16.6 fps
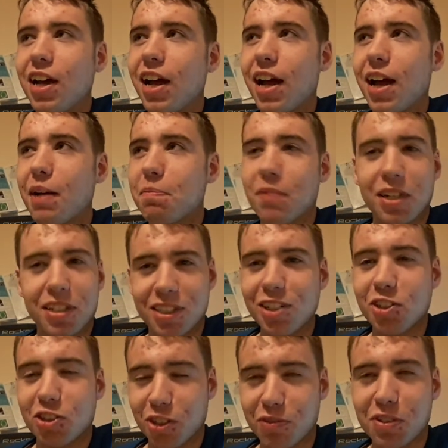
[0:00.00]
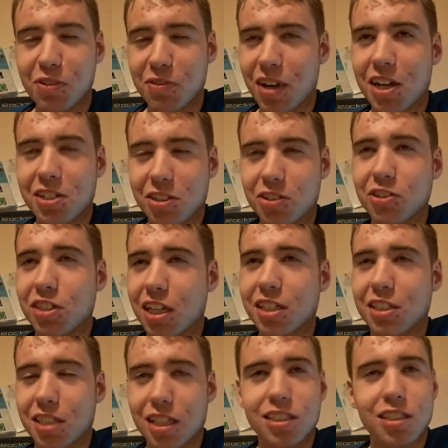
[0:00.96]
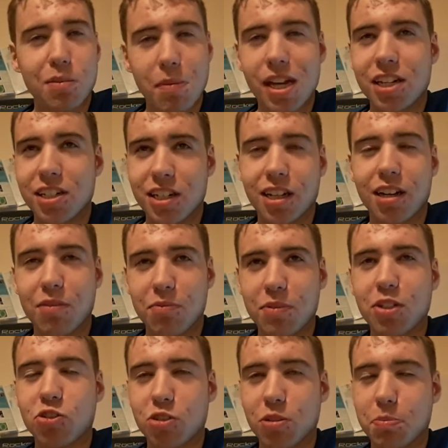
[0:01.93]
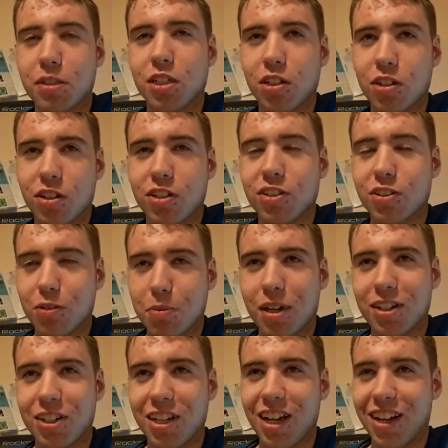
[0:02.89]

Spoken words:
Like, literally, if you ask her, that's the main thing I've literally been annoying her about.